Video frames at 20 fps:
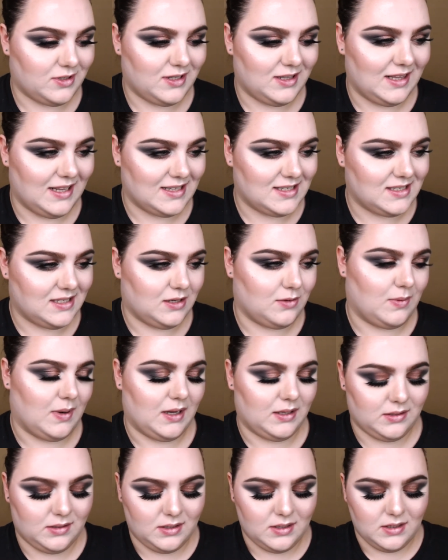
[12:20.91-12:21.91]
classic
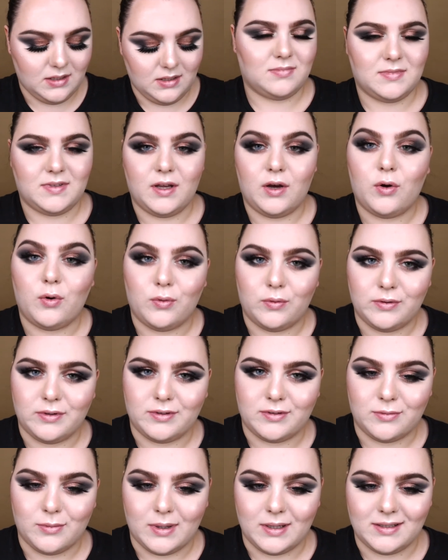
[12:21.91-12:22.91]
one, the
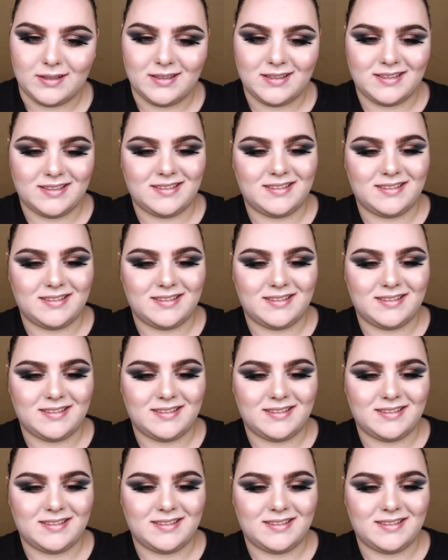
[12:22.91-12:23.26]
older one.